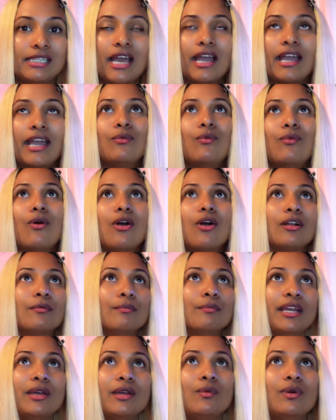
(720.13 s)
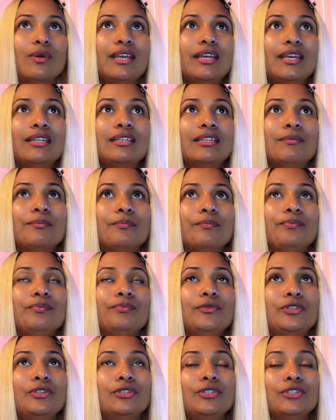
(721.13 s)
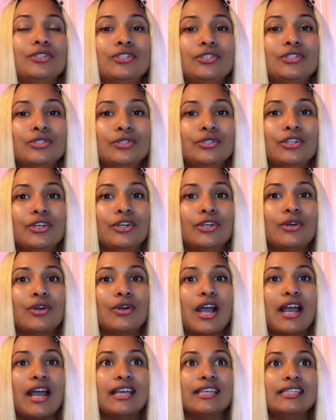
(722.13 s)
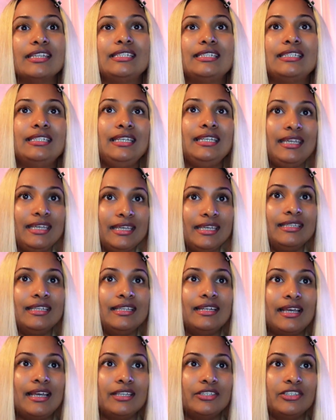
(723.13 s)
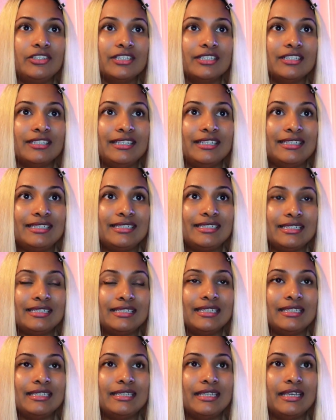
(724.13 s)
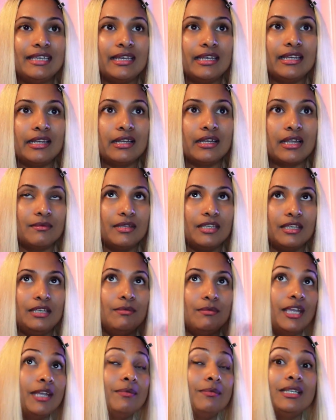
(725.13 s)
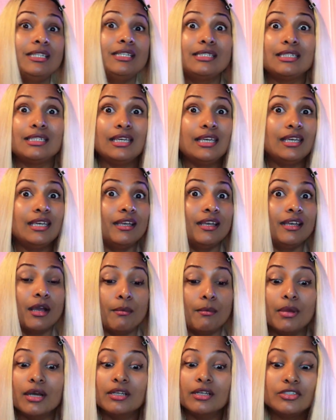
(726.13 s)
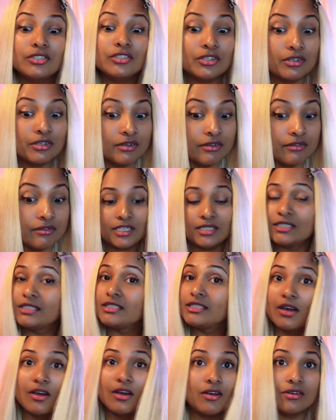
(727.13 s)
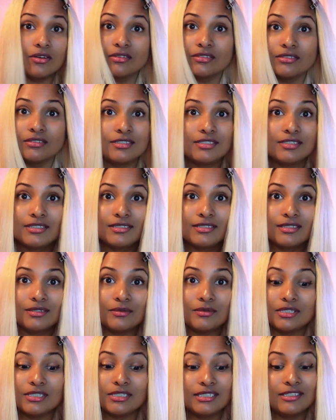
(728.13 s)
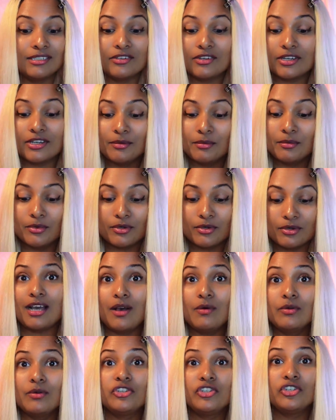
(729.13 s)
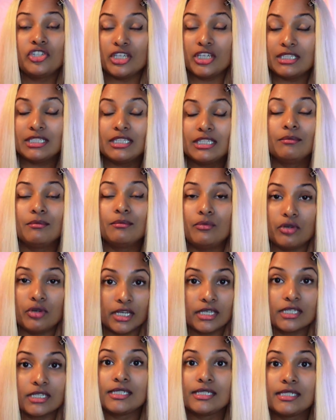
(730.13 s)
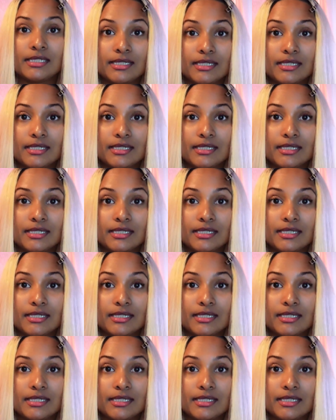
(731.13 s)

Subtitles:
I walked my way into the studio. I see the legend. He's sitting there. He made me sing a bunch of songs. It was incredible. I was shitting bricks.